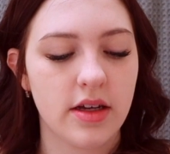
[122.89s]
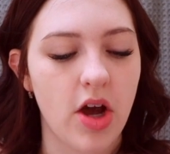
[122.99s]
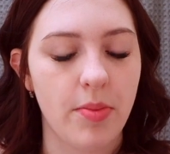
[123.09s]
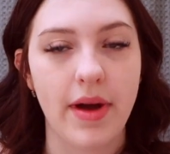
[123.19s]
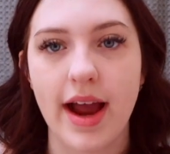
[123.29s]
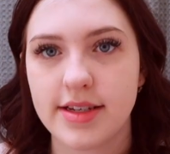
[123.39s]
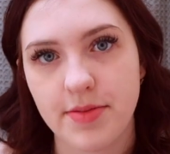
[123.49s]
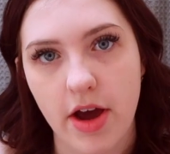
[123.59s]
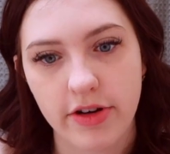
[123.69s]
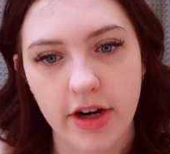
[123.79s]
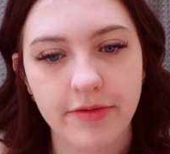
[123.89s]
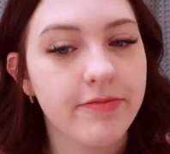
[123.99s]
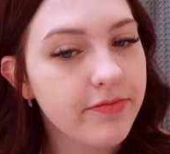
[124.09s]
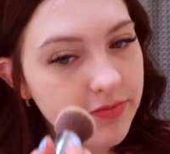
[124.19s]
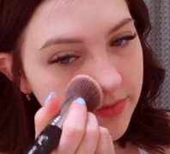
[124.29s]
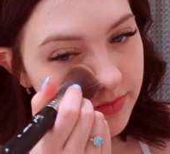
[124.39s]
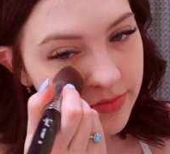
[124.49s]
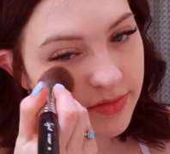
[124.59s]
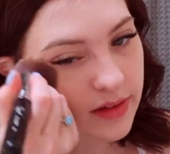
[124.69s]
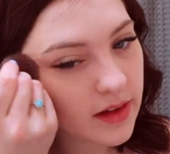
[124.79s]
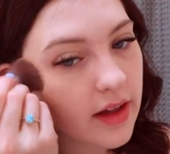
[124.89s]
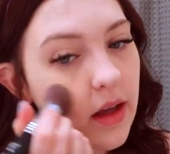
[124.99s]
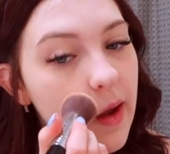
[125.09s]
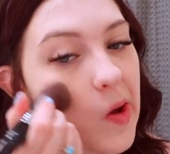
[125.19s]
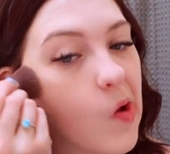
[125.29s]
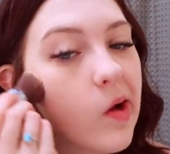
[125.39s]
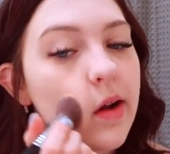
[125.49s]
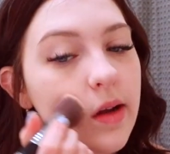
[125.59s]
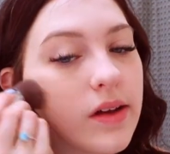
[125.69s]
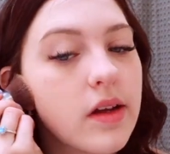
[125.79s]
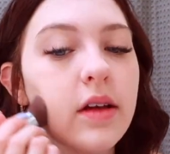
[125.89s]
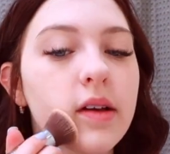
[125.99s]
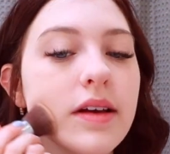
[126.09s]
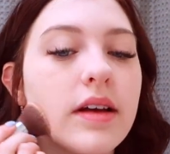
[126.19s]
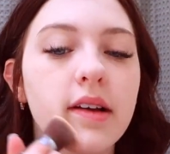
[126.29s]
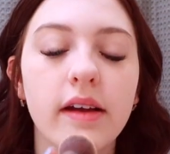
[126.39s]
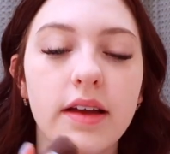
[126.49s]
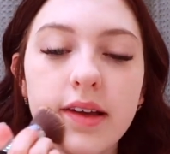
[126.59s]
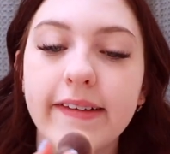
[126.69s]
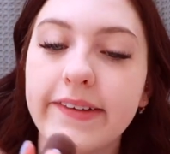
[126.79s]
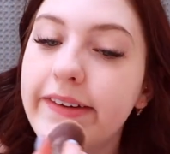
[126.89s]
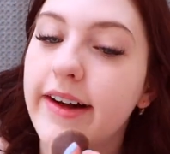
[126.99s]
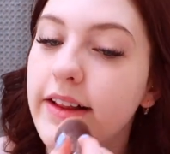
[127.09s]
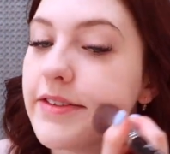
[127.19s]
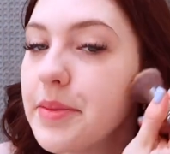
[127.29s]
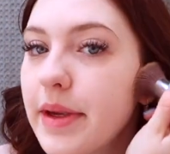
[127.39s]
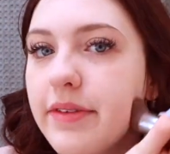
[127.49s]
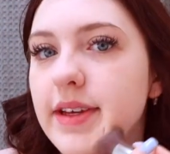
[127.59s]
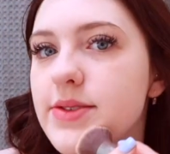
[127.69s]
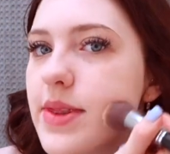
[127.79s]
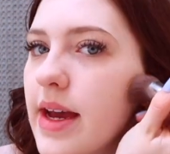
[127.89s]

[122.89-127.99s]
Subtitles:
compact powder, and go all over my face with